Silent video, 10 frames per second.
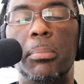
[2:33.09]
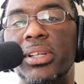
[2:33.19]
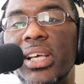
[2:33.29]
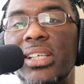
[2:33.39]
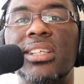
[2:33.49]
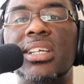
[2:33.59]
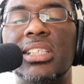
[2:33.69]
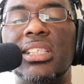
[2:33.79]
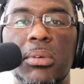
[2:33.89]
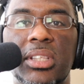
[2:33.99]
But let's look
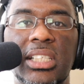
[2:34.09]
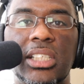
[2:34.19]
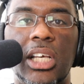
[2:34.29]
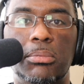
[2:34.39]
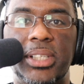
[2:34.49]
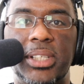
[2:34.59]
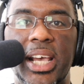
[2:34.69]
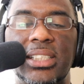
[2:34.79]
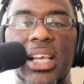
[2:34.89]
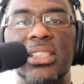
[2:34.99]
at some of these
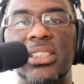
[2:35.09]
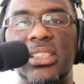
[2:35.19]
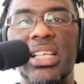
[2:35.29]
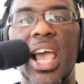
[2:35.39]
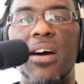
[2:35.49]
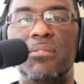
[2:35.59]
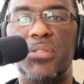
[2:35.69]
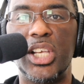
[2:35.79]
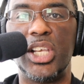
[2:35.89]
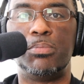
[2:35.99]
updates and see how
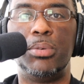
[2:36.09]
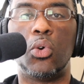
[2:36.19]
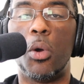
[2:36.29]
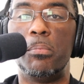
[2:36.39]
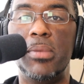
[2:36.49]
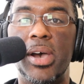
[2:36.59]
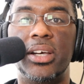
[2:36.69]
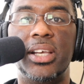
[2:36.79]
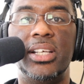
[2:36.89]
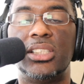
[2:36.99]
Facebook or
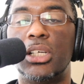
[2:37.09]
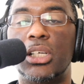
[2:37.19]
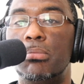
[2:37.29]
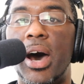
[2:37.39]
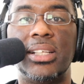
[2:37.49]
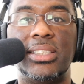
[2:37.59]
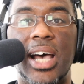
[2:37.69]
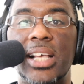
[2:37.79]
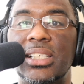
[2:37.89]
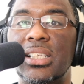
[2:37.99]
Meta is
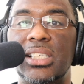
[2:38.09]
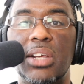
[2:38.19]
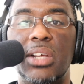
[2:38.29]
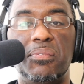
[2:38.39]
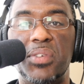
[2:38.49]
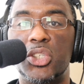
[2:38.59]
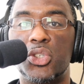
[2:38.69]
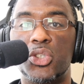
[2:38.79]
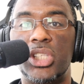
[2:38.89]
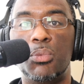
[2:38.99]
commoditizing the different
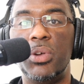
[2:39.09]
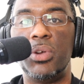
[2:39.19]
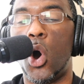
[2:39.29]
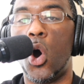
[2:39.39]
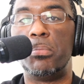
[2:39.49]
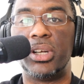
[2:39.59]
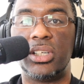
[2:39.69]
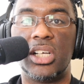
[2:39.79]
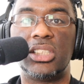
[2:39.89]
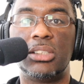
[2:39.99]
features that we've all been
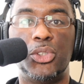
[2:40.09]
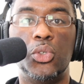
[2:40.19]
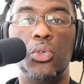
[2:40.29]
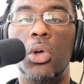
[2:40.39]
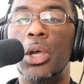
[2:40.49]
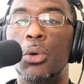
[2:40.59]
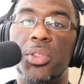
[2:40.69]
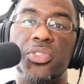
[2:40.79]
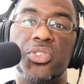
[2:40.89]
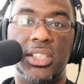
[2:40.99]
accustomed to
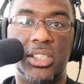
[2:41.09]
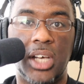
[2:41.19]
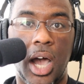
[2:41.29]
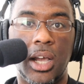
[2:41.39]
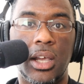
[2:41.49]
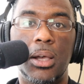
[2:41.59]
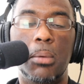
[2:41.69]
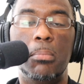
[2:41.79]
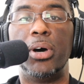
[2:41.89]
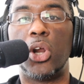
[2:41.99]
with TikTok,
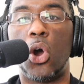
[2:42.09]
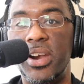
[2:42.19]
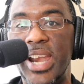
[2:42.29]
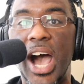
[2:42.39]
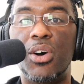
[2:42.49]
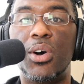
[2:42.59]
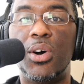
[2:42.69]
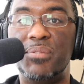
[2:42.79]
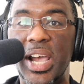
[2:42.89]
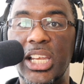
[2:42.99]
but are now
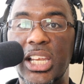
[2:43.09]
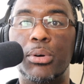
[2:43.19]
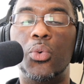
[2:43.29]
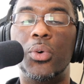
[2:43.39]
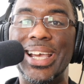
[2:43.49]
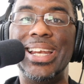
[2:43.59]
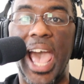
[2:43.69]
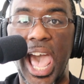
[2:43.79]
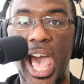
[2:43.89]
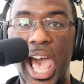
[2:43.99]
available
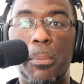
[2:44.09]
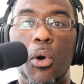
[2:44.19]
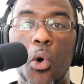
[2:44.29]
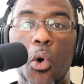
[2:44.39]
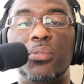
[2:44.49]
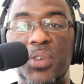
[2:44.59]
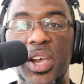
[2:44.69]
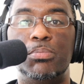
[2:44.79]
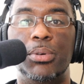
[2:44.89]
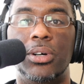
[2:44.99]
in-app on
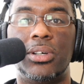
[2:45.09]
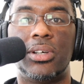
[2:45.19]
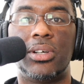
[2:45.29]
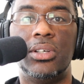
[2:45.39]
Facebook.